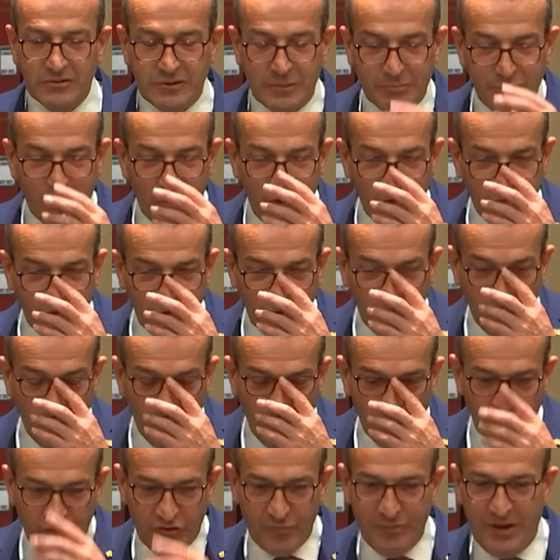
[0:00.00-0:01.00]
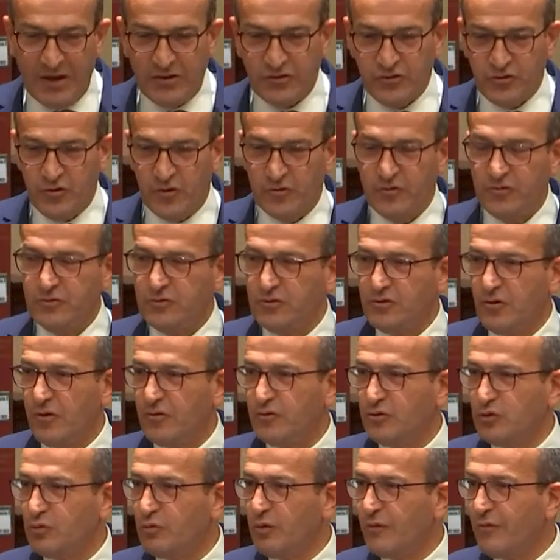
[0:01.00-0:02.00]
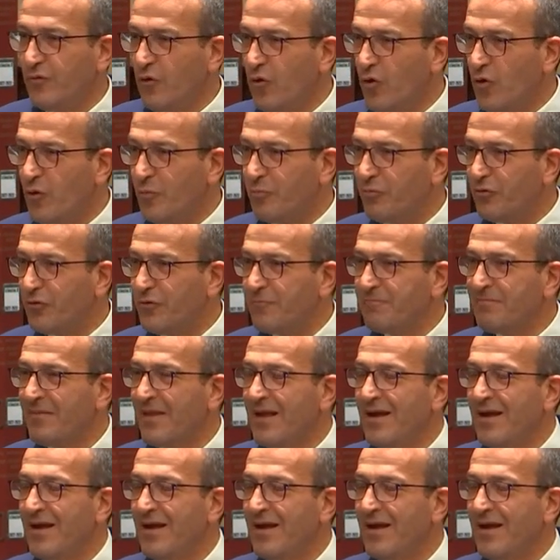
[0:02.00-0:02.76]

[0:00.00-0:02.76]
the pros and cons about certain social reforms.